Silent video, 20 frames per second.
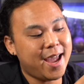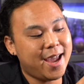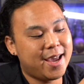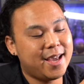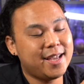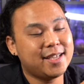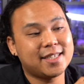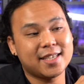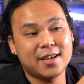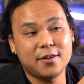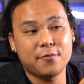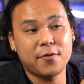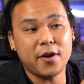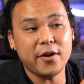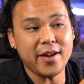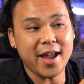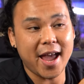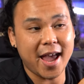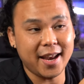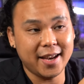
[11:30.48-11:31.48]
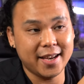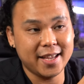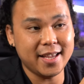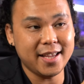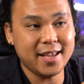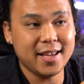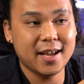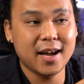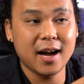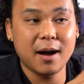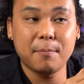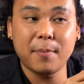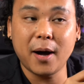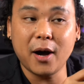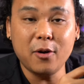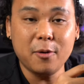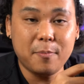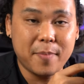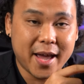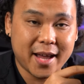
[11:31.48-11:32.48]
as a very handy
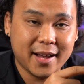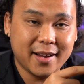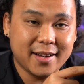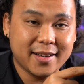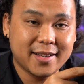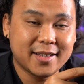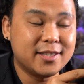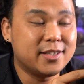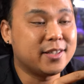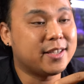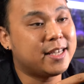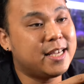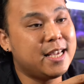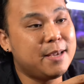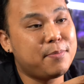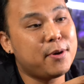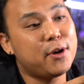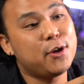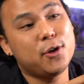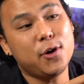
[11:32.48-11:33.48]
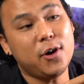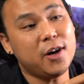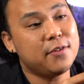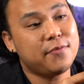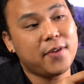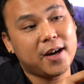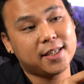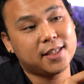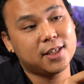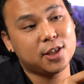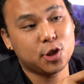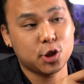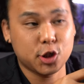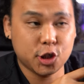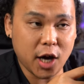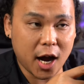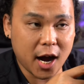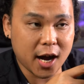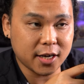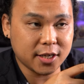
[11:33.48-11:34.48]
power bank to keep your devices
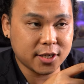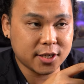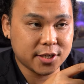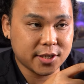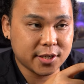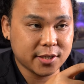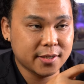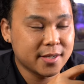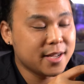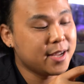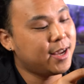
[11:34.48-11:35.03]
charged